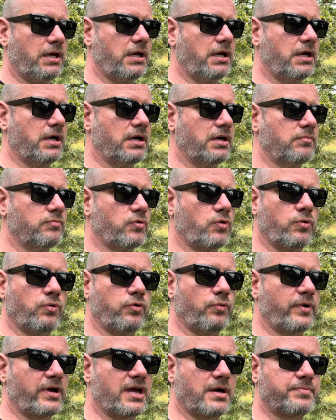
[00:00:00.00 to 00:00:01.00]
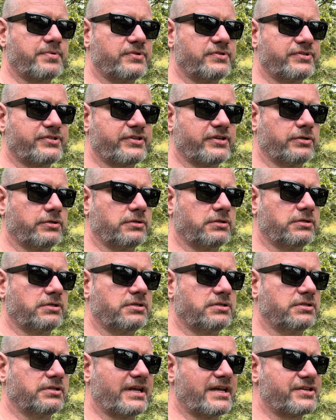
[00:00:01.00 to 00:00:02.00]
all the way up until
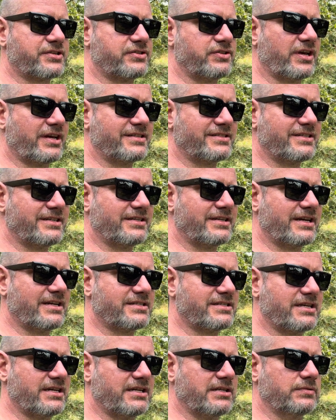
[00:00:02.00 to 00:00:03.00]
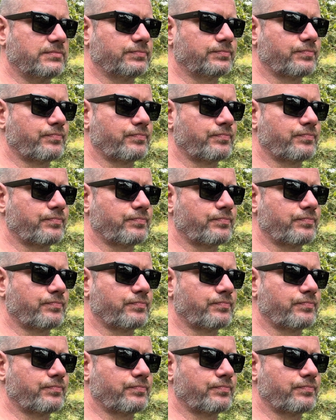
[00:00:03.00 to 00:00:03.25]
late 1918.